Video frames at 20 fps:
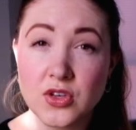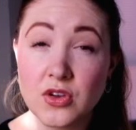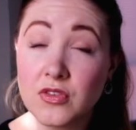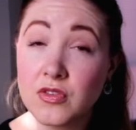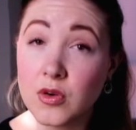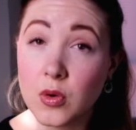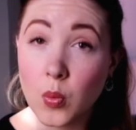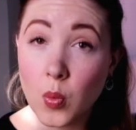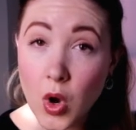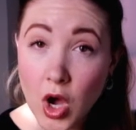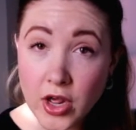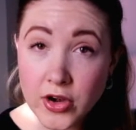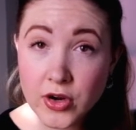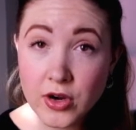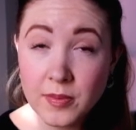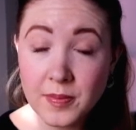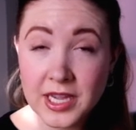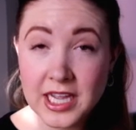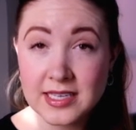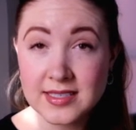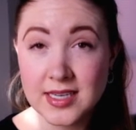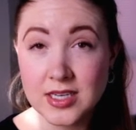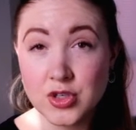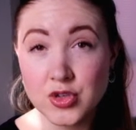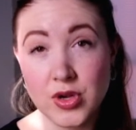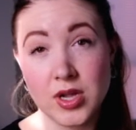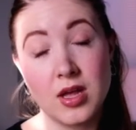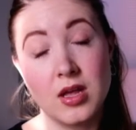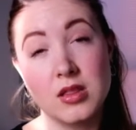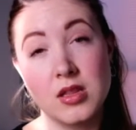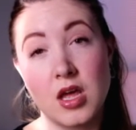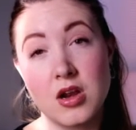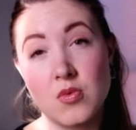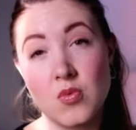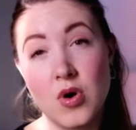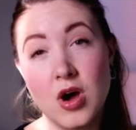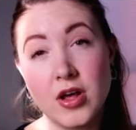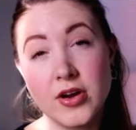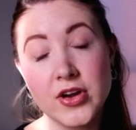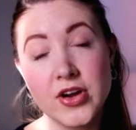for water because I drink a lot of
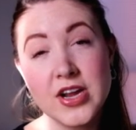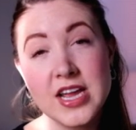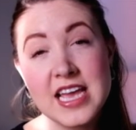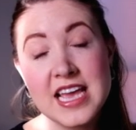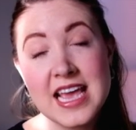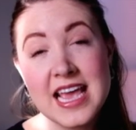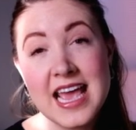water.